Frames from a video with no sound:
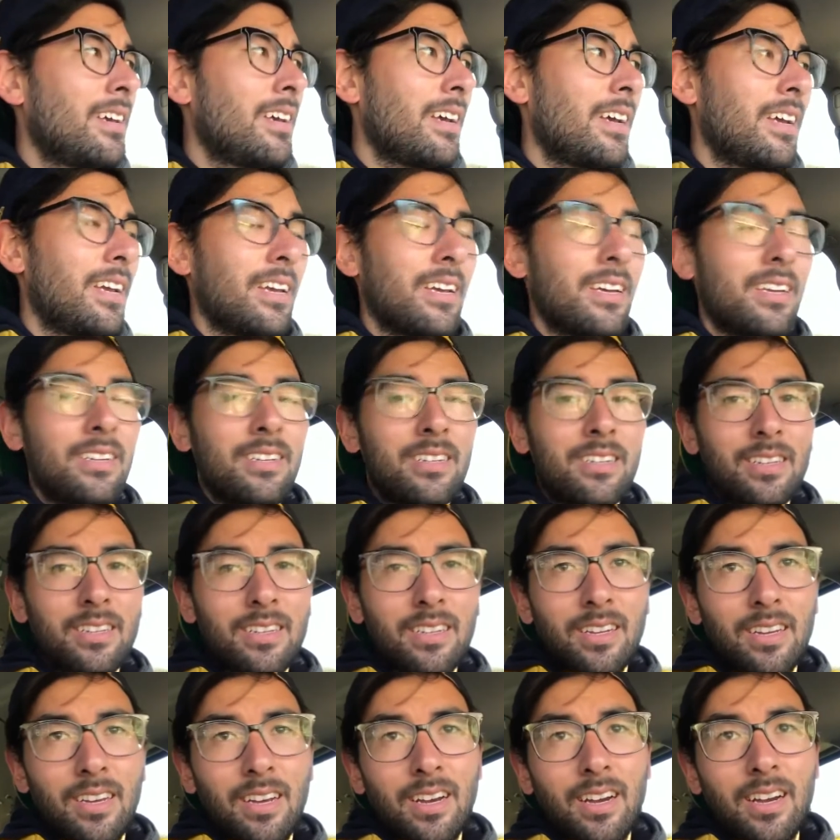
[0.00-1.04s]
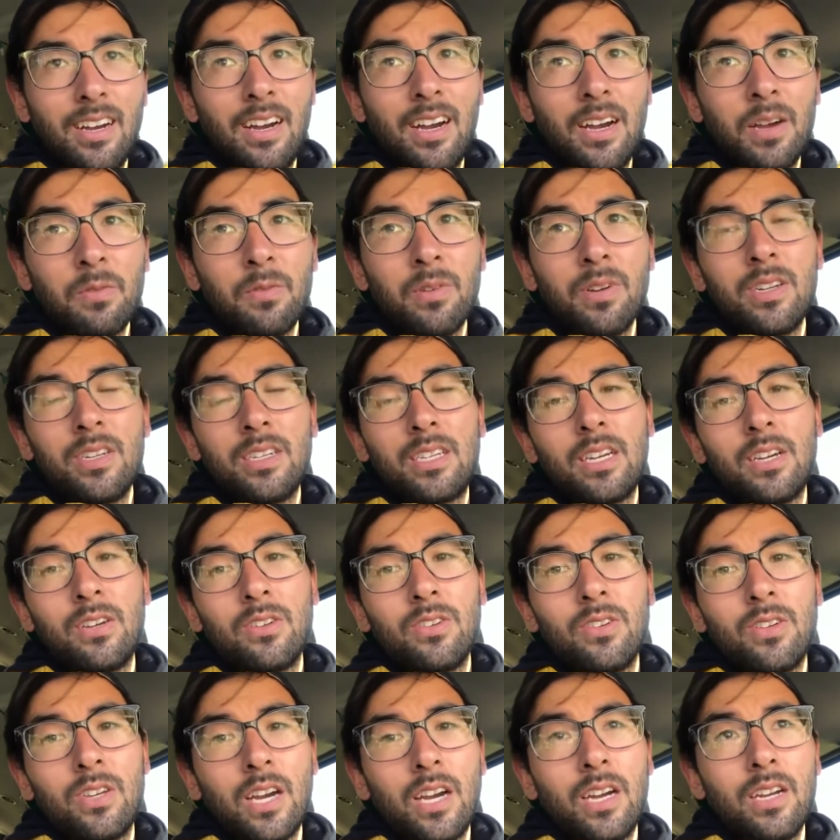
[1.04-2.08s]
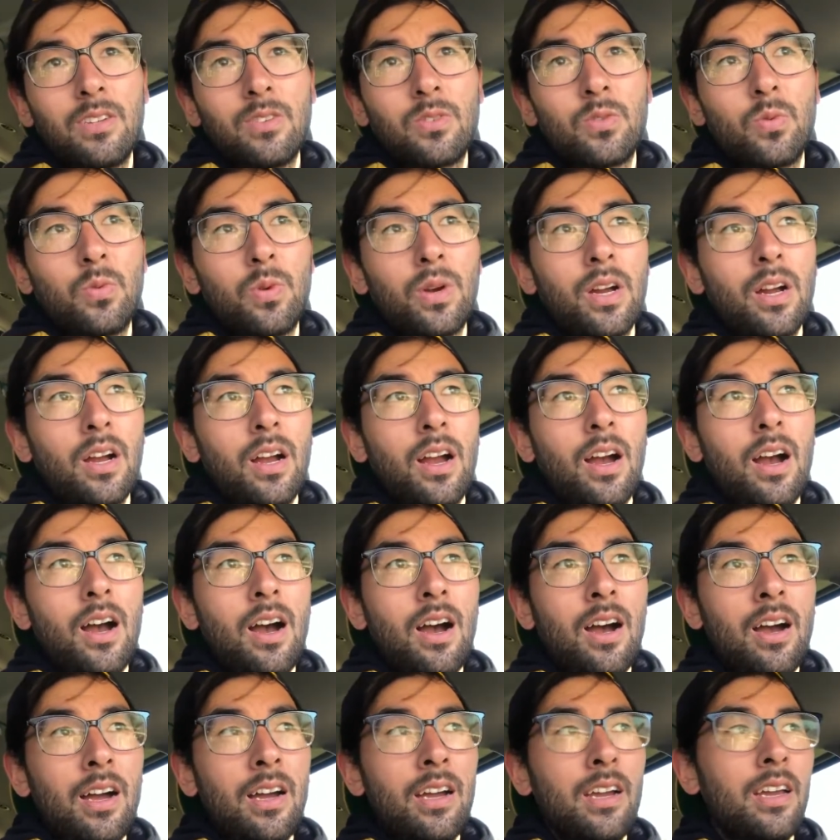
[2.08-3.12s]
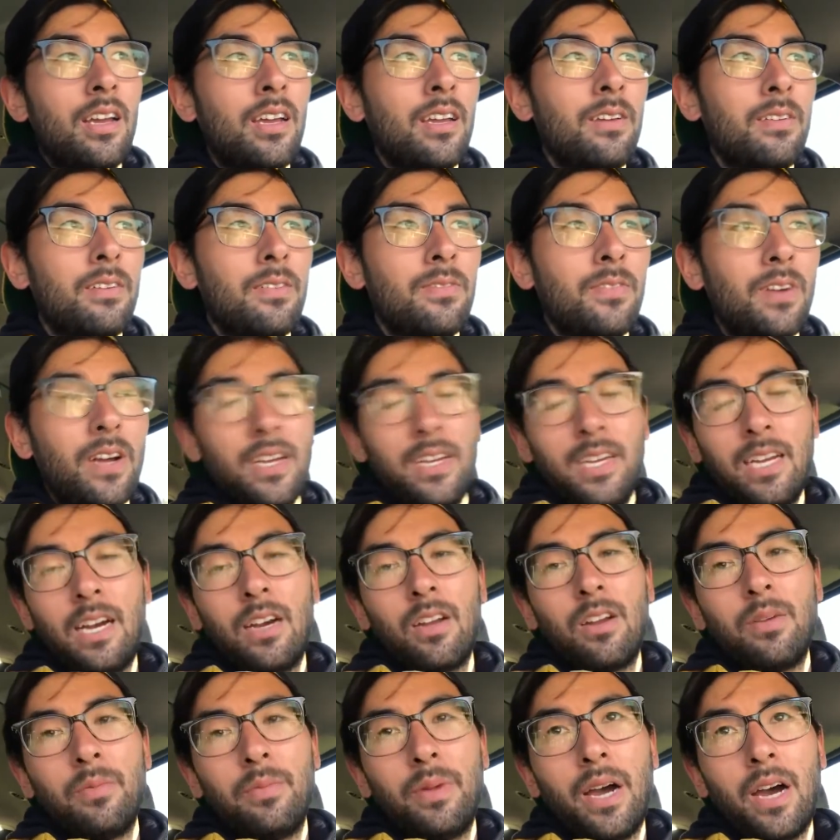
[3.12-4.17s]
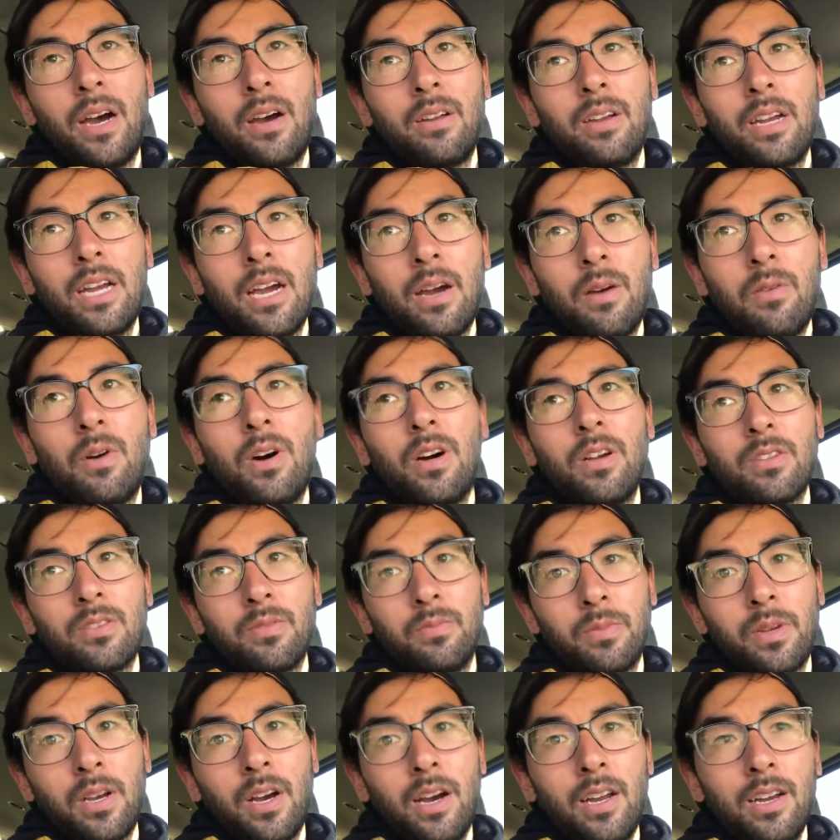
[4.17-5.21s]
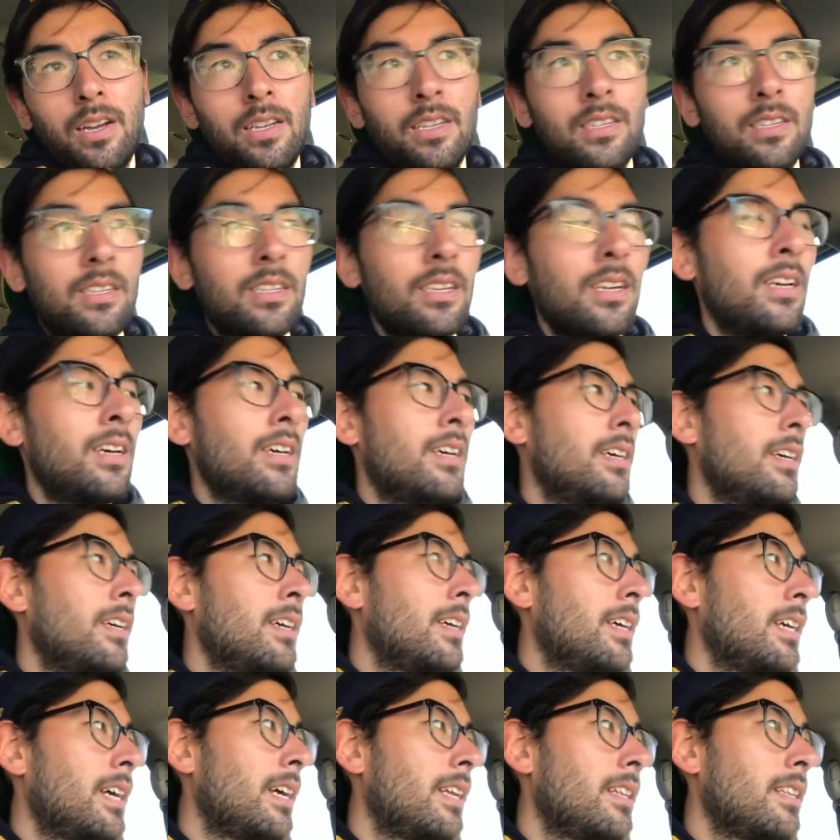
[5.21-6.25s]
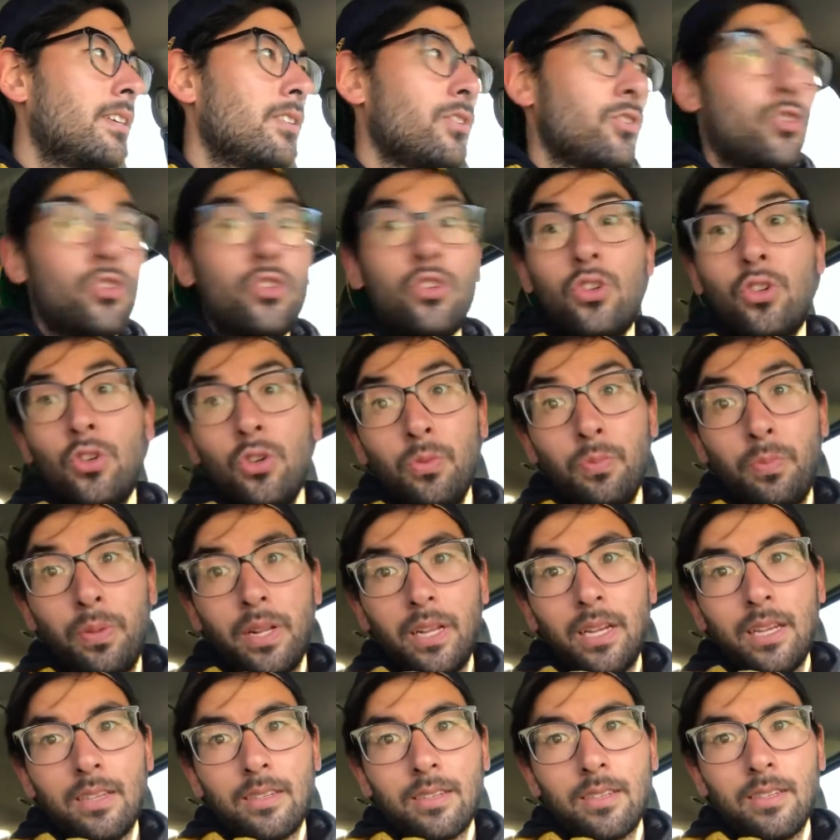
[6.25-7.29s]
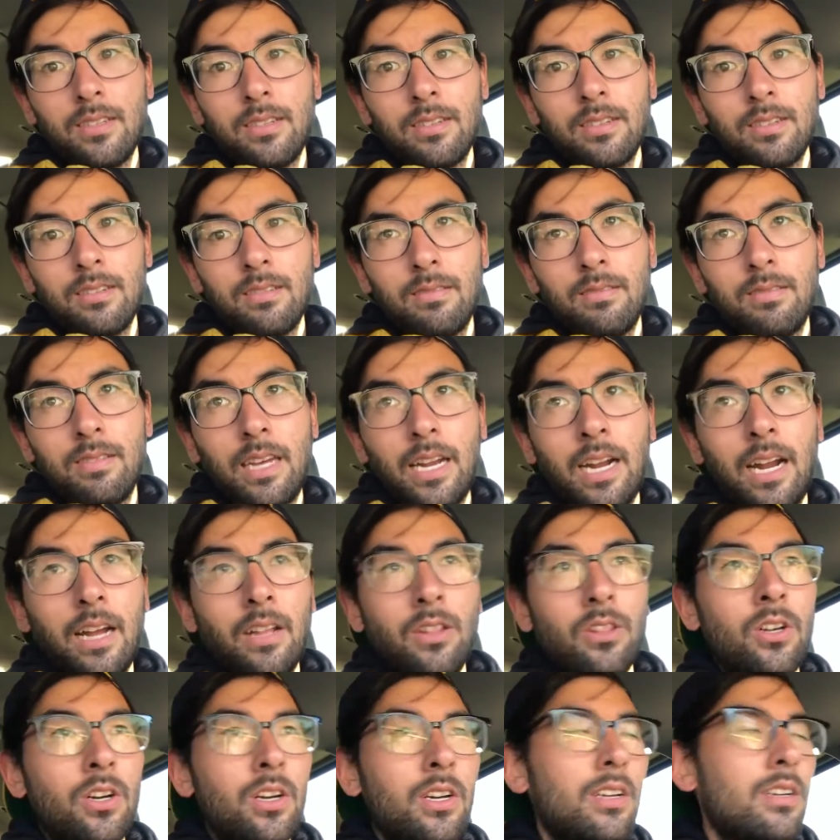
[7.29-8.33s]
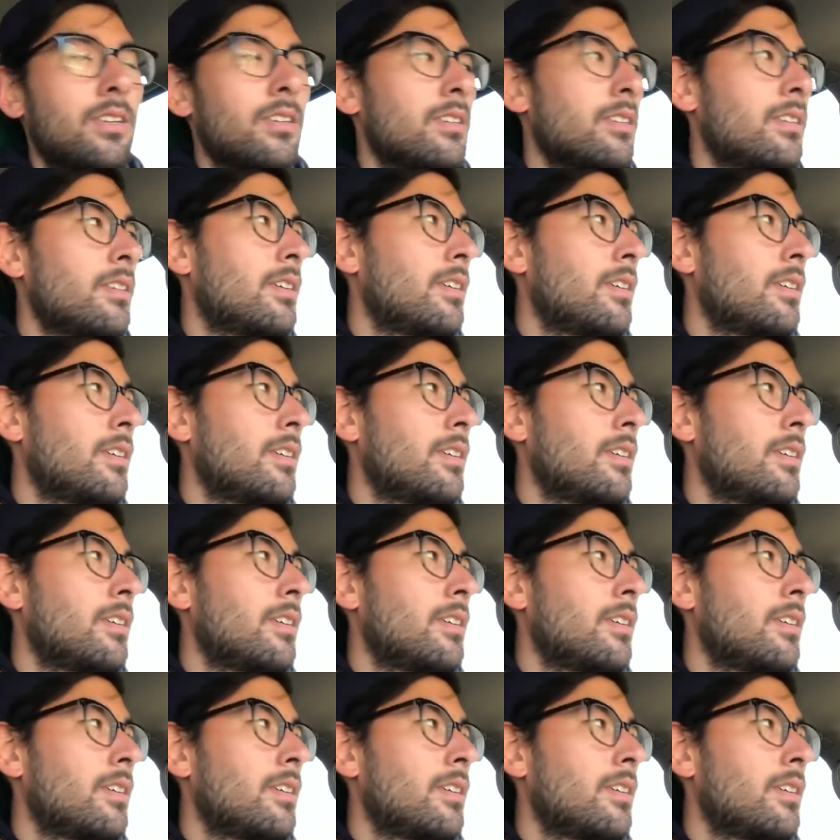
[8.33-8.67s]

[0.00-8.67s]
And I want to tell you guys where I find out about how awesome God is. And there's two places that I look.